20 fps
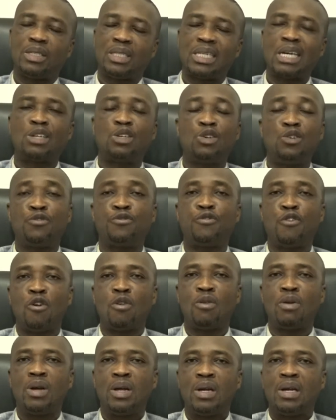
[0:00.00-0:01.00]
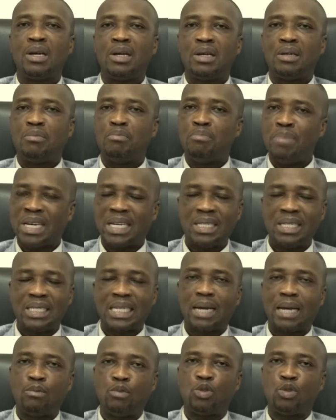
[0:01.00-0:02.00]
Thank you for making
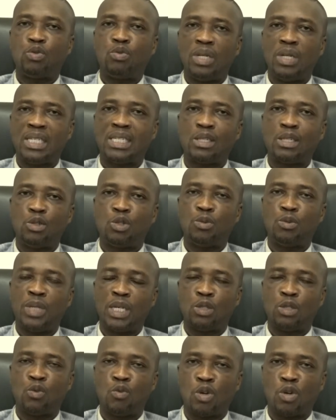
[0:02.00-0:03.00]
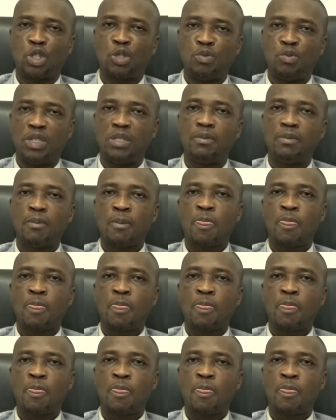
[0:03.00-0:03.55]
time to listen to me and to watch me.